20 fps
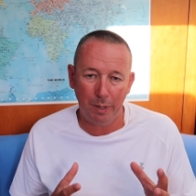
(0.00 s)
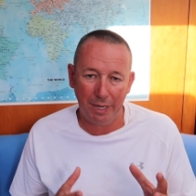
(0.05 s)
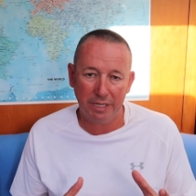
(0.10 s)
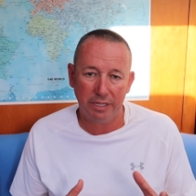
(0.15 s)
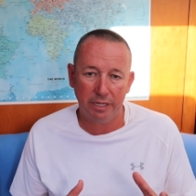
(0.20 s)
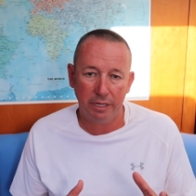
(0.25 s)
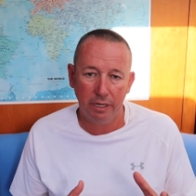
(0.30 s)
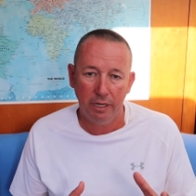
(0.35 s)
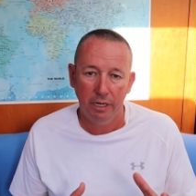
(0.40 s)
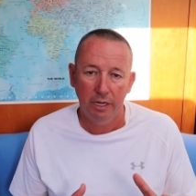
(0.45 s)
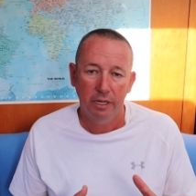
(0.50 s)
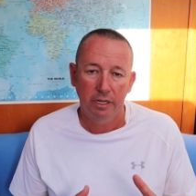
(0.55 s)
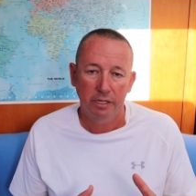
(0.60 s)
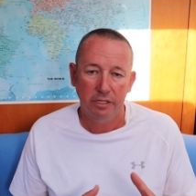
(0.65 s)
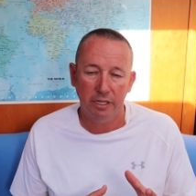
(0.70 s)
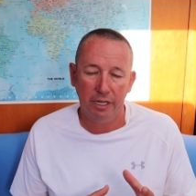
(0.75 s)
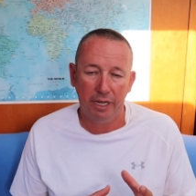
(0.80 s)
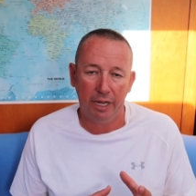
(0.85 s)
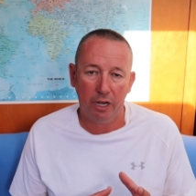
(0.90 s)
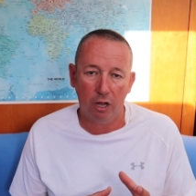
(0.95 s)
better
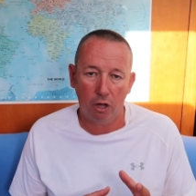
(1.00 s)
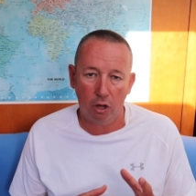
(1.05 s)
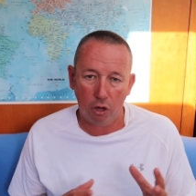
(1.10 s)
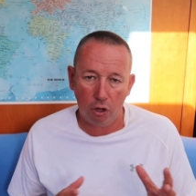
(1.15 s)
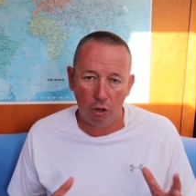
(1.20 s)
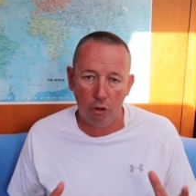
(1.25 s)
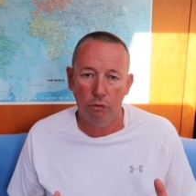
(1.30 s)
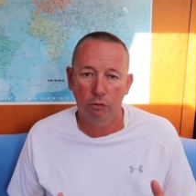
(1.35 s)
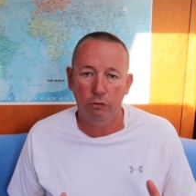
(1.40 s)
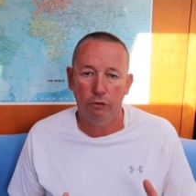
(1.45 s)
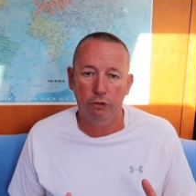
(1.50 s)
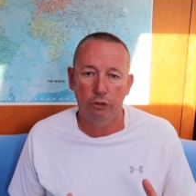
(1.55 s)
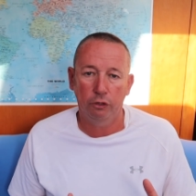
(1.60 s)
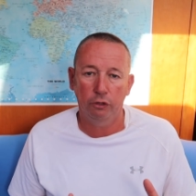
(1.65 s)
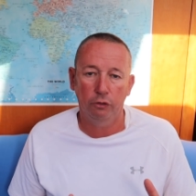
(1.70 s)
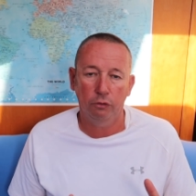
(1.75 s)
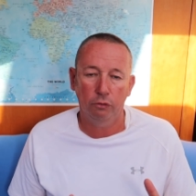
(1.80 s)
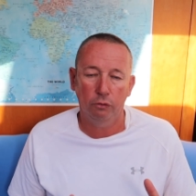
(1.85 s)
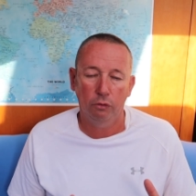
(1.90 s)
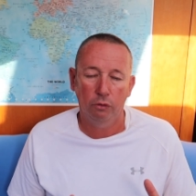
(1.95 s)
to get a whole
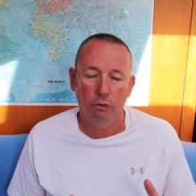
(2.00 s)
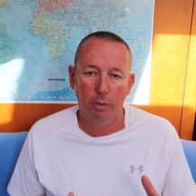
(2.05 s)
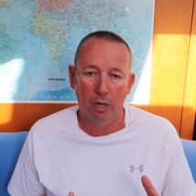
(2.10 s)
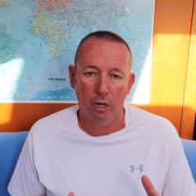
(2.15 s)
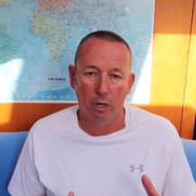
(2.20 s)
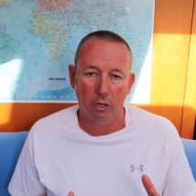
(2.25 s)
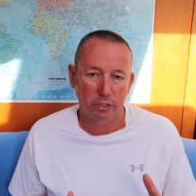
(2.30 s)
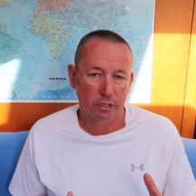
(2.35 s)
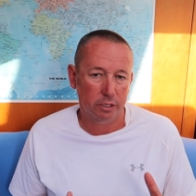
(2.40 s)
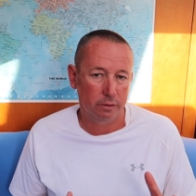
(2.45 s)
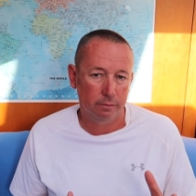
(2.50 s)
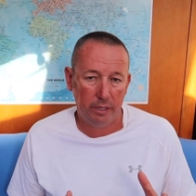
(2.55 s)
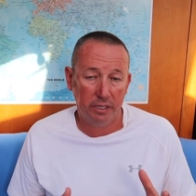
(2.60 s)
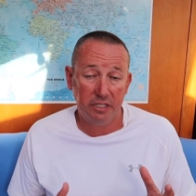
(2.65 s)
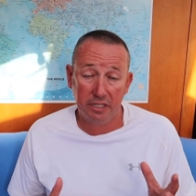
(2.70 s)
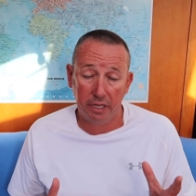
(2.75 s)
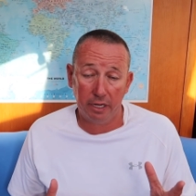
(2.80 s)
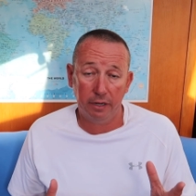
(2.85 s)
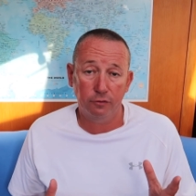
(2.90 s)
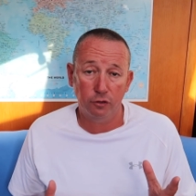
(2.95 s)
new part
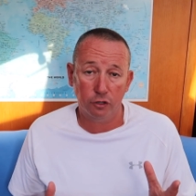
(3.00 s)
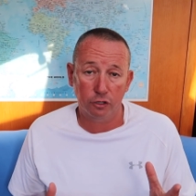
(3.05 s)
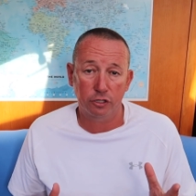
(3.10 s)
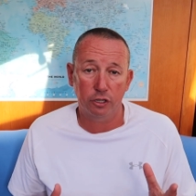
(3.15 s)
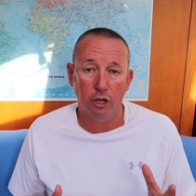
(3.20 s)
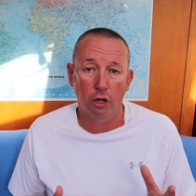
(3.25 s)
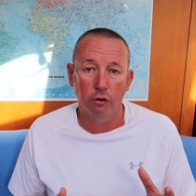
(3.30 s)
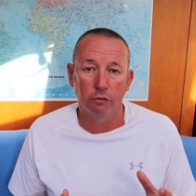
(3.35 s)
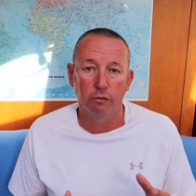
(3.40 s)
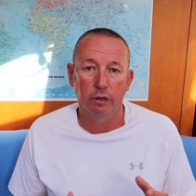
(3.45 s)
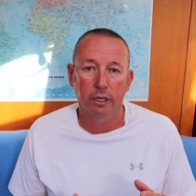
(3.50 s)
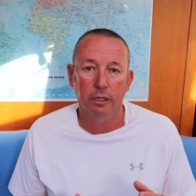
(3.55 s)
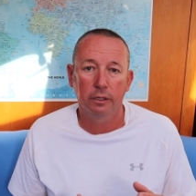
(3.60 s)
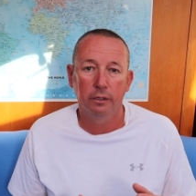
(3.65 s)
instead of just the O-ring.